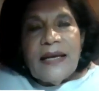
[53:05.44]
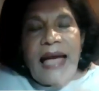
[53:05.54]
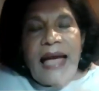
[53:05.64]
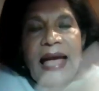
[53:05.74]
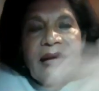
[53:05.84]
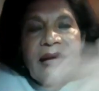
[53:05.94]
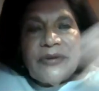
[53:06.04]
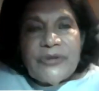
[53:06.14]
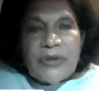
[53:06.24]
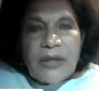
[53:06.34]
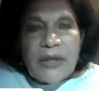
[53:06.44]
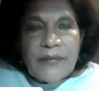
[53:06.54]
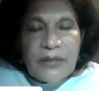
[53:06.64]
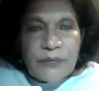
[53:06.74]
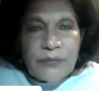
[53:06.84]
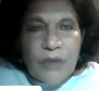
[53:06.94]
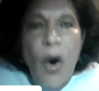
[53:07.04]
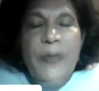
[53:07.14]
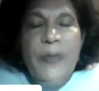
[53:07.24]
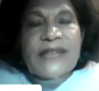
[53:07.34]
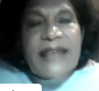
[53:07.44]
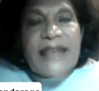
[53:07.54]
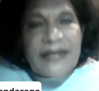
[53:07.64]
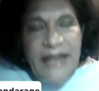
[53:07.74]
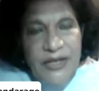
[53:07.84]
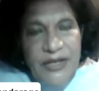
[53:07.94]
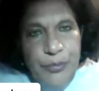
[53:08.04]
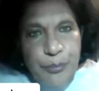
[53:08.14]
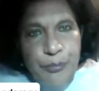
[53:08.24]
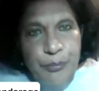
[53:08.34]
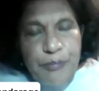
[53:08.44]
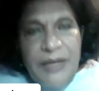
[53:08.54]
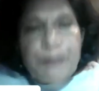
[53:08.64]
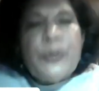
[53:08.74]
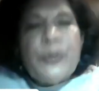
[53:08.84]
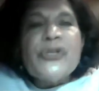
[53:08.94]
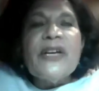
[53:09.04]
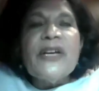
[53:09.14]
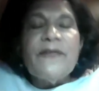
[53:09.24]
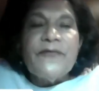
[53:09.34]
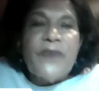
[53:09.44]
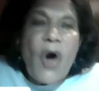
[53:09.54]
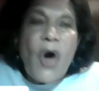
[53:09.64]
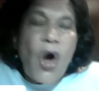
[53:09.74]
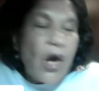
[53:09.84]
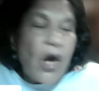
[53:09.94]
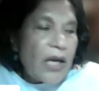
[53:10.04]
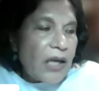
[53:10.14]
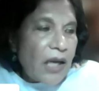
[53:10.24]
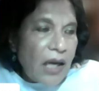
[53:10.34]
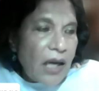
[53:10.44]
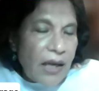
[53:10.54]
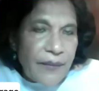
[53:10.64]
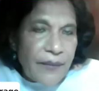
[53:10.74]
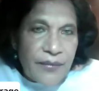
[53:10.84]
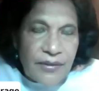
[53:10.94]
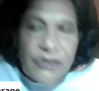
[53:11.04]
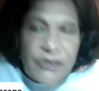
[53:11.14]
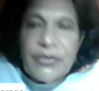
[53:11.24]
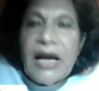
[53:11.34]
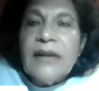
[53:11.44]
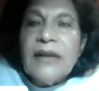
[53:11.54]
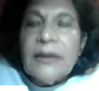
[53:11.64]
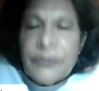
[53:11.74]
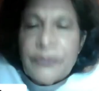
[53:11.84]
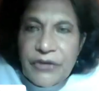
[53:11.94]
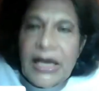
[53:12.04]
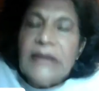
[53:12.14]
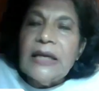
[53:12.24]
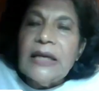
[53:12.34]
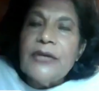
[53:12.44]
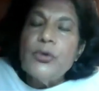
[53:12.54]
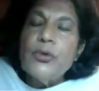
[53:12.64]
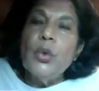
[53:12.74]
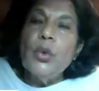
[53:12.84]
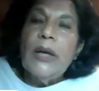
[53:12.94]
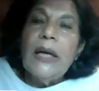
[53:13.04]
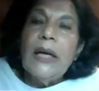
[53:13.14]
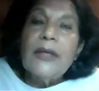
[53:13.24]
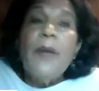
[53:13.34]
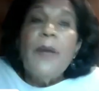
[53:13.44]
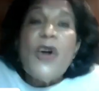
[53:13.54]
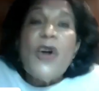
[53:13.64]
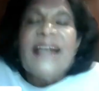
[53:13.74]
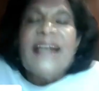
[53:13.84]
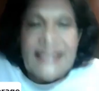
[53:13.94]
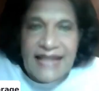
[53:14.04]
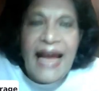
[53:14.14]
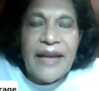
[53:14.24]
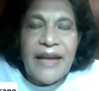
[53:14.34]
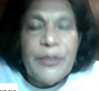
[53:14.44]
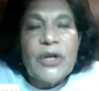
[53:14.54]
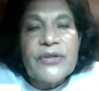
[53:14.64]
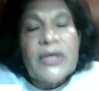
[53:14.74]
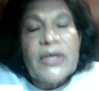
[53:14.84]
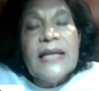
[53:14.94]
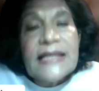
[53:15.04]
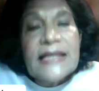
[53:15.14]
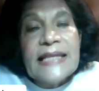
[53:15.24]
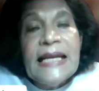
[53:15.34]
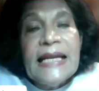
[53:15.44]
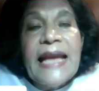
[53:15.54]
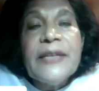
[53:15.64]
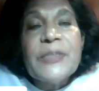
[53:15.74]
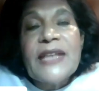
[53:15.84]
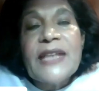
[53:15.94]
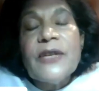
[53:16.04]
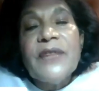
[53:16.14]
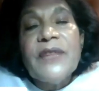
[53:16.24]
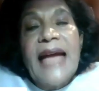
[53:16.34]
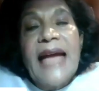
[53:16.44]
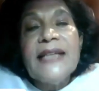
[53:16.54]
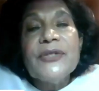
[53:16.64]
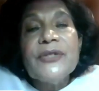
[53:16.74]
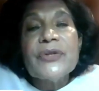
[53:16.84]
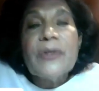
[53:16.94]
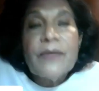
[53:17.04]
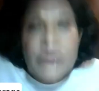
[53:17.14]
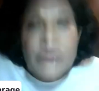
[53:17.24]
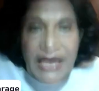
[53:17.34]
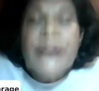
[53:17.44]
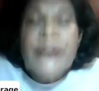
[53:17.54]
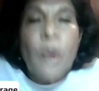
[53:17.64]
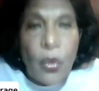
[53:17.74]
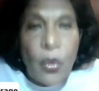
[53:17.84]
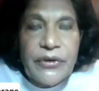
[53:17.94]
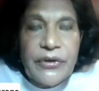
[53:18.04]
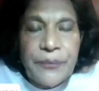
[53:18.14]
and the corporate sector has been pushing for the Sri Lanka to commoditize land, because still 80% of the land is state-owned.